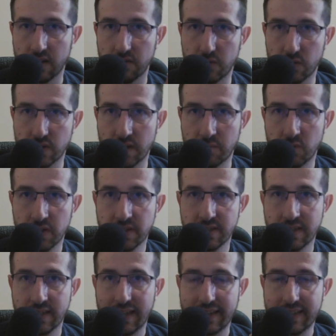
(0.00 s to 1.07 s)
For some
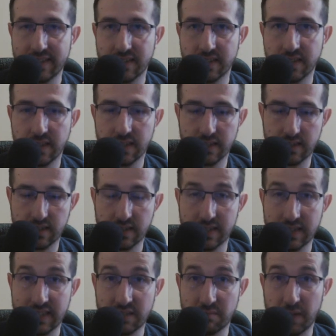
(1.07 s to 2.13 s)
reason I can see that
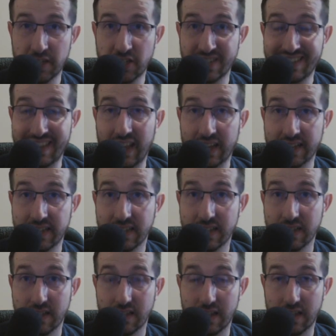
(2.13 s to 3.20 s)
this match is
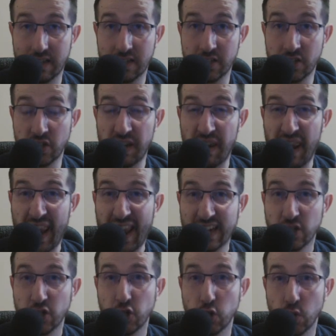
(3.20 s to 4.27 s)
laggy. I'm
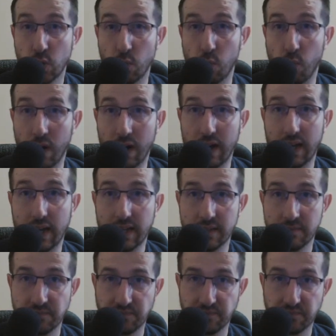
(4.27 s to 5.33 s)
not sure why,
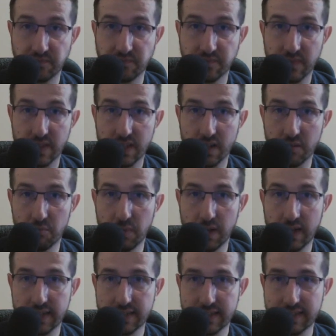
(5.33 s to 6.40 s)

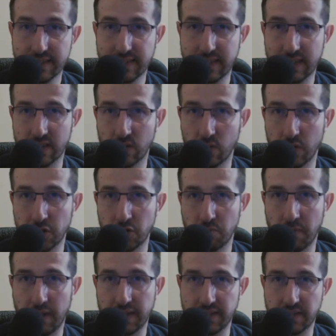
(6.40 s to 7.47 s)
but it's not going to
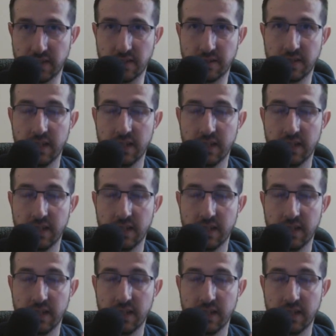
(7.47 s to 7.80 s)
matter.